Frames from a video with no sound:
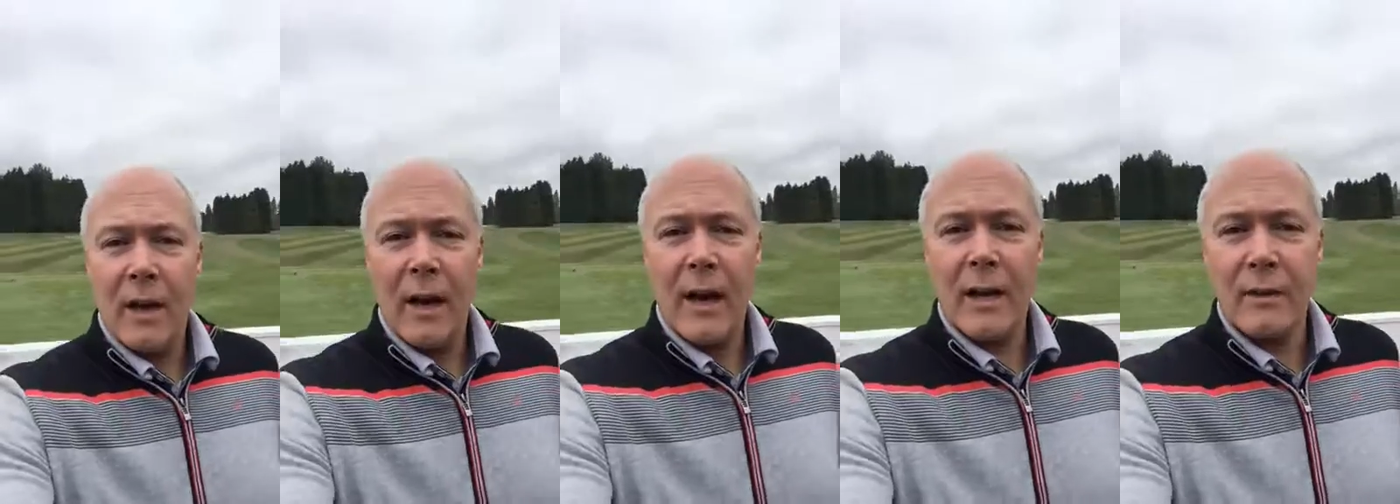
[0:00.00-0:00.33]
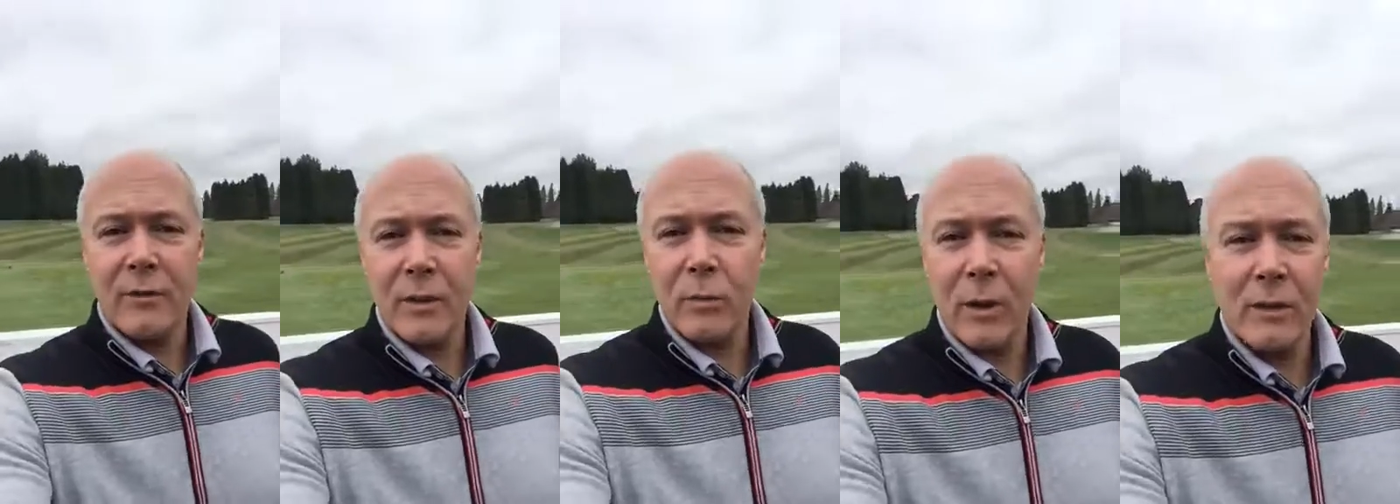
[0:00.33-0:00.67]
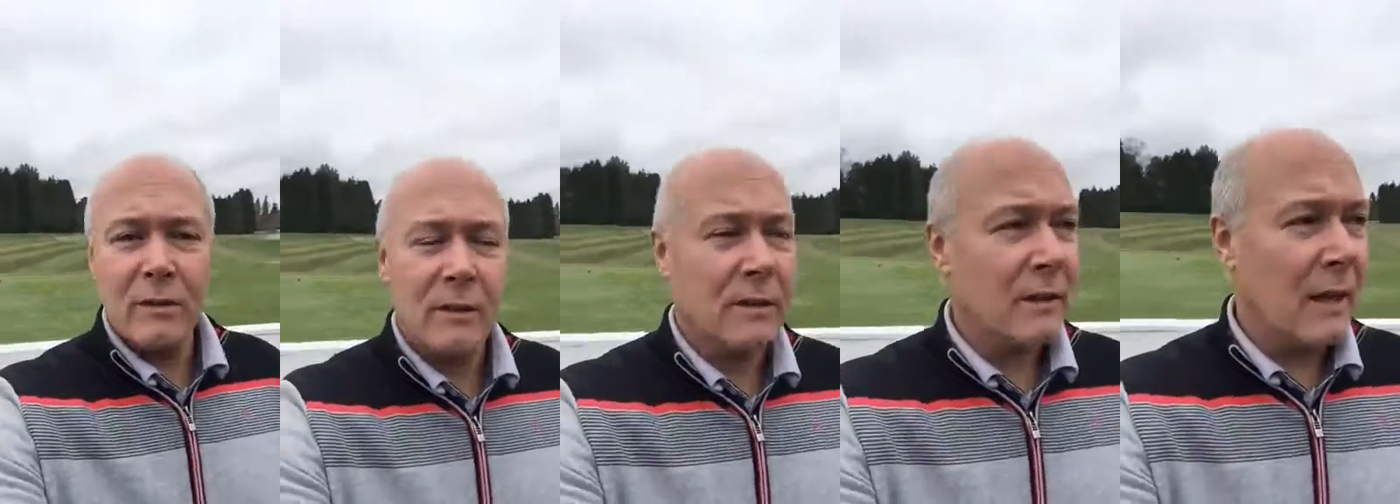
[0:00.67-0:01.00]
Hi
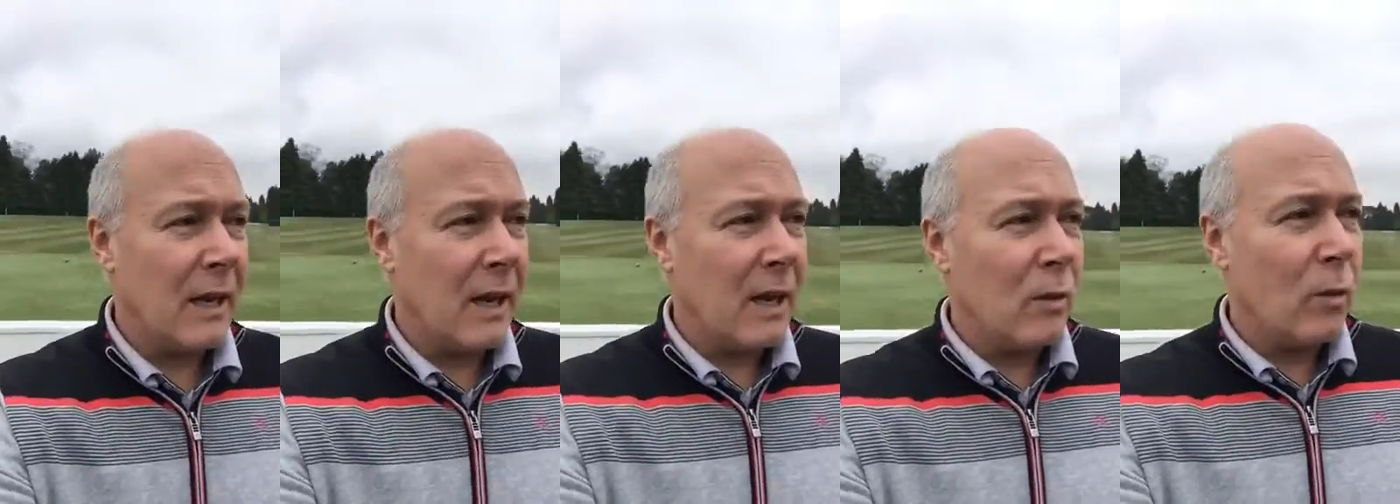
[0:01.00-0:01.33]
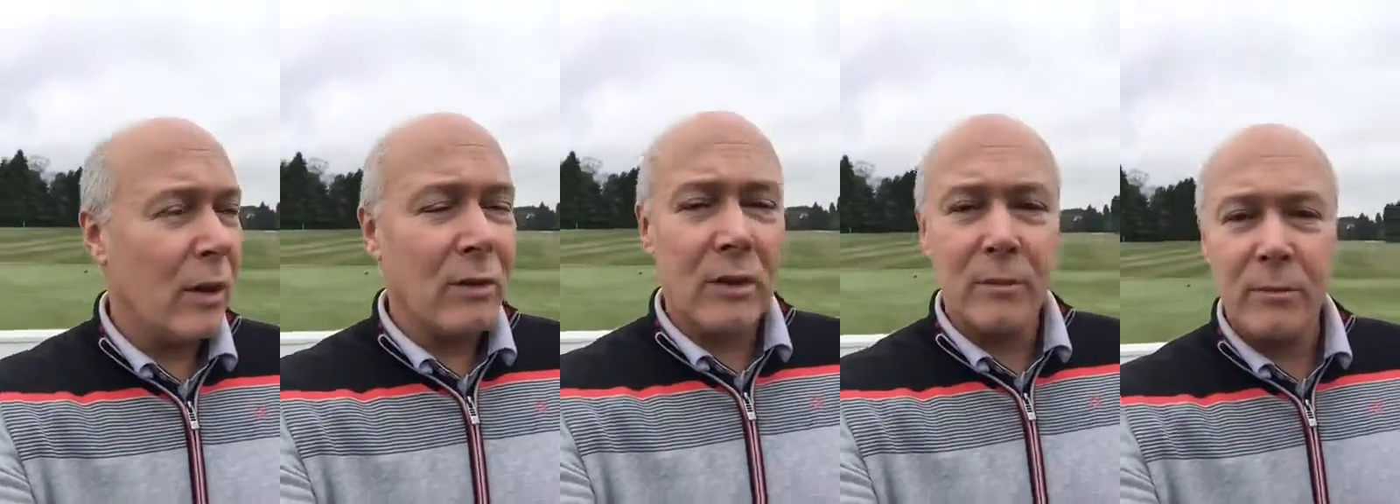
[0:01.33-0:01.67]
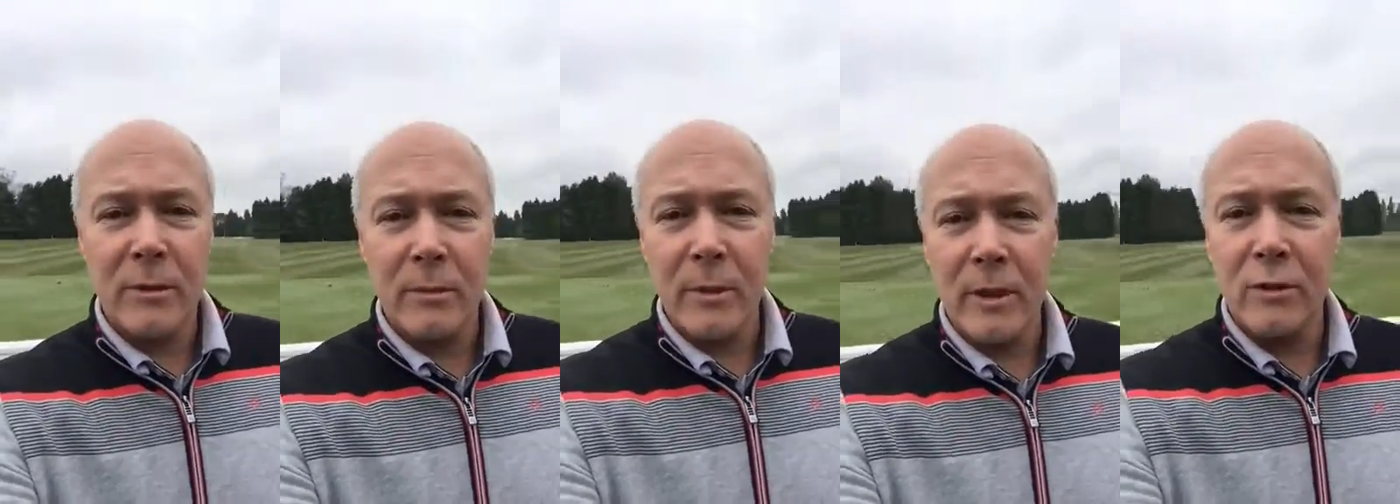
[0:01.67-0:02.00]
everyone,
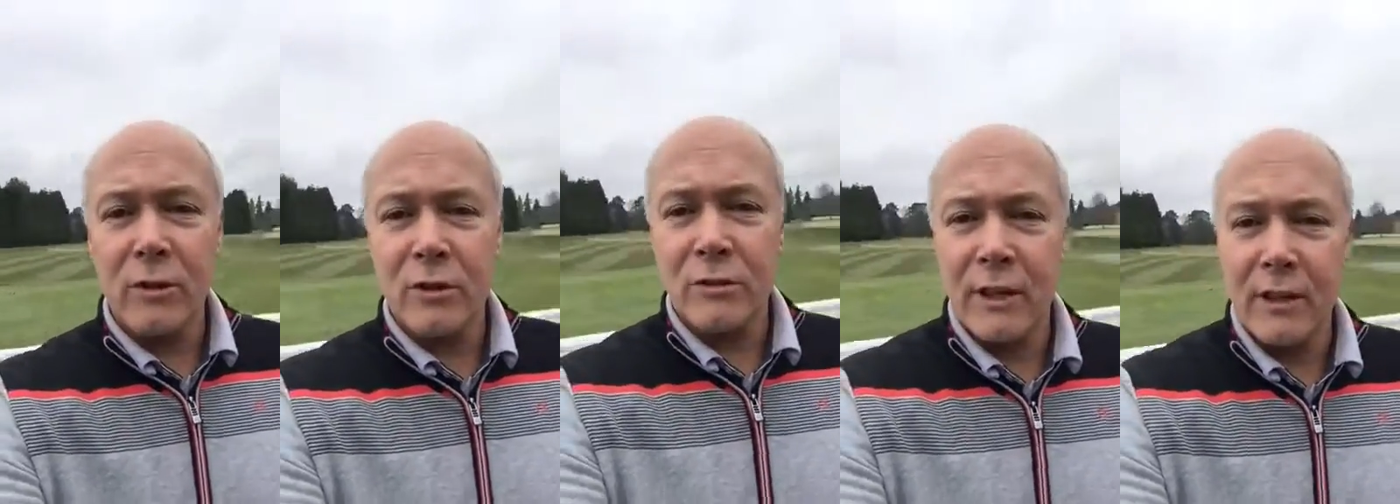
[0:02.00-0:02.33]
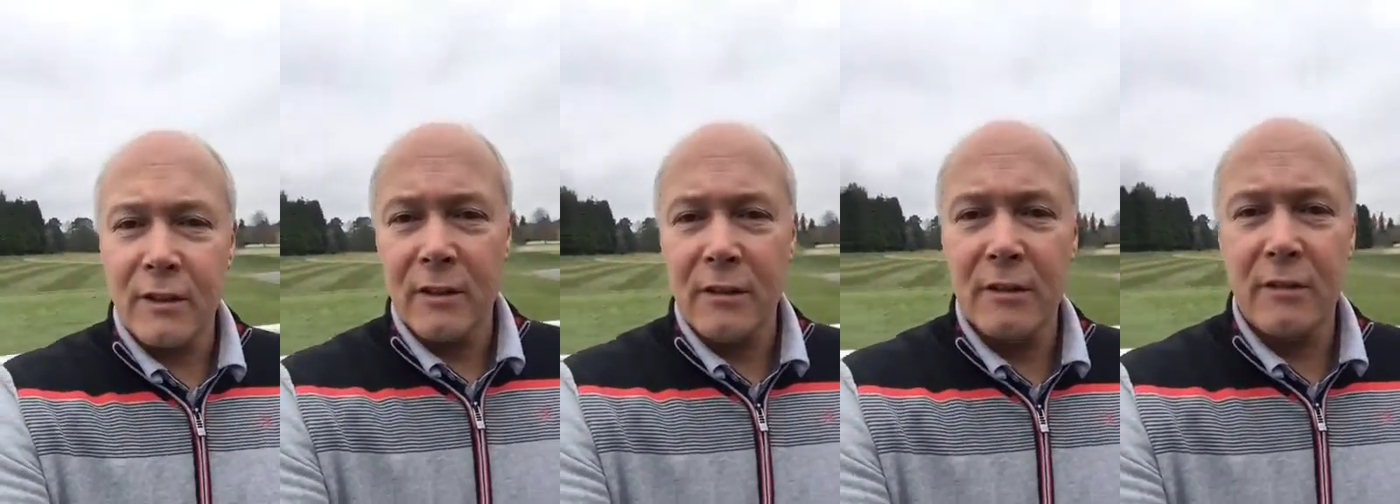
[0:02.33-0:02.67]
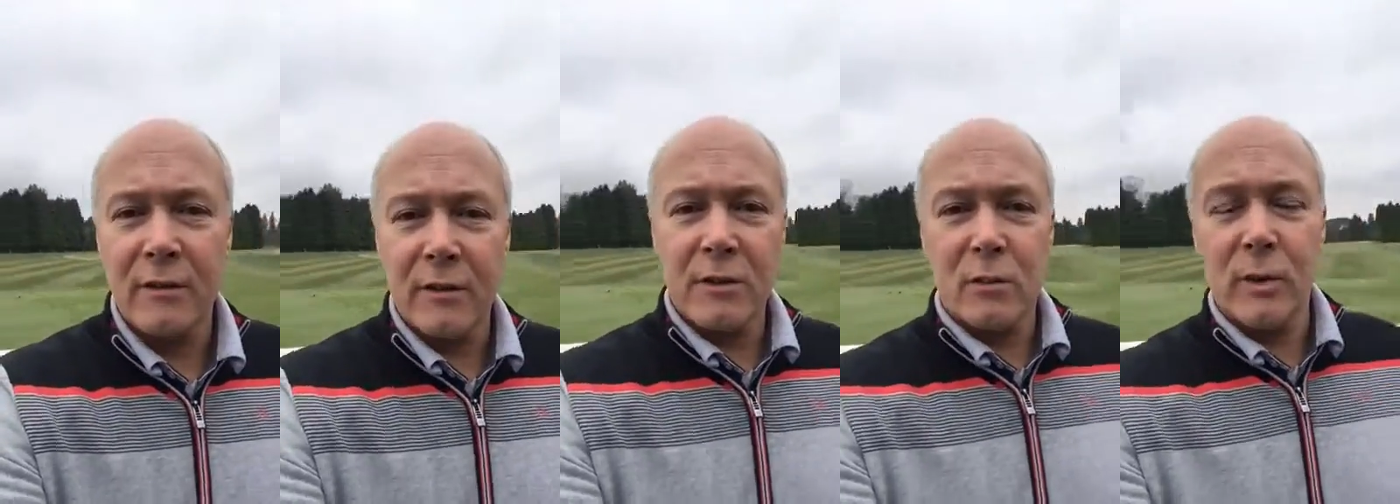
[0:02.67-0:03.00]
welcome to my newsletter
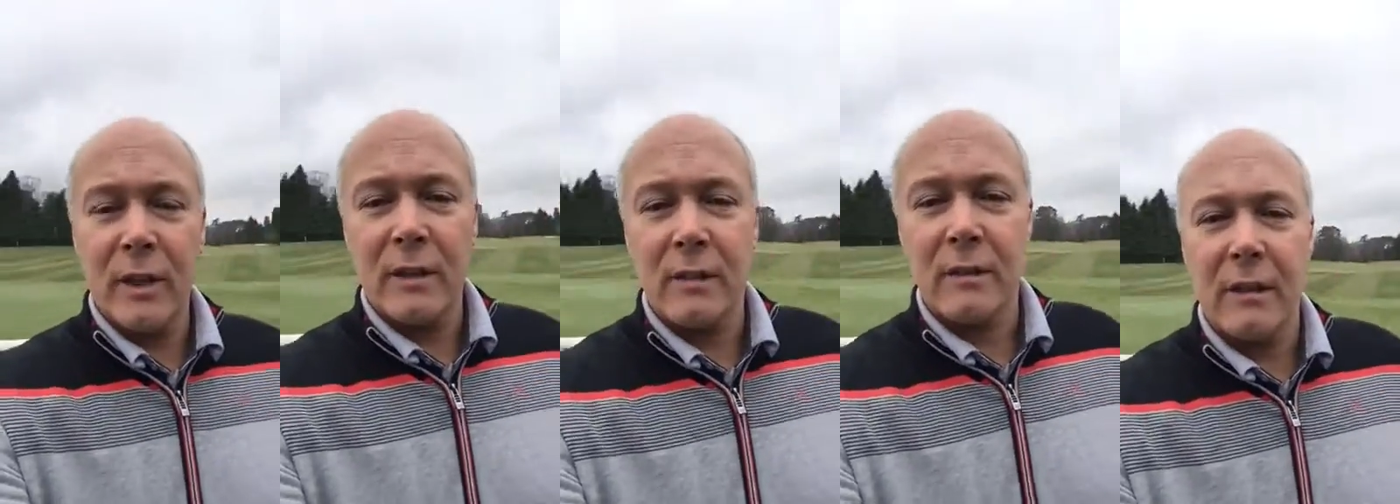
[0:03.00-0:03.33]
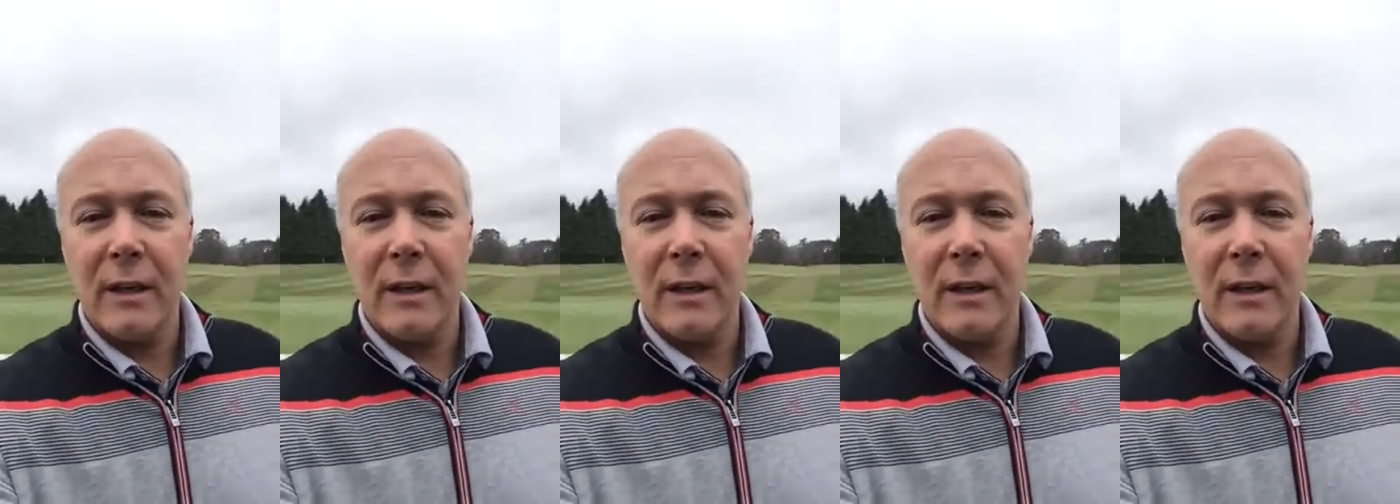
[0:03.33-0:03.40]
this week.